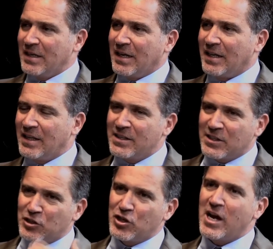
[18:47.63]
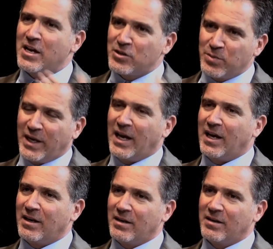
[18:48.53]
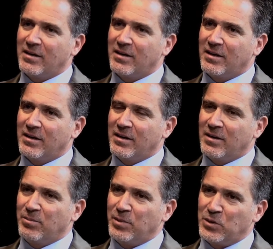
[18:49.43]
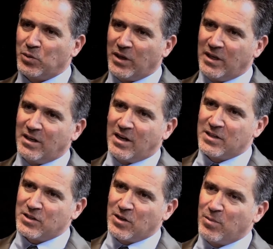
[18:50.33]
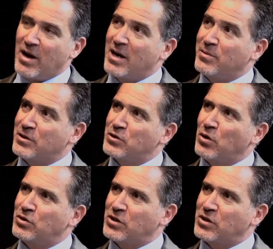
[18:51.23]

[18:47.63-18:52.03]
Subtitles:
And then this exchange began between us on the bottom and the soldiers.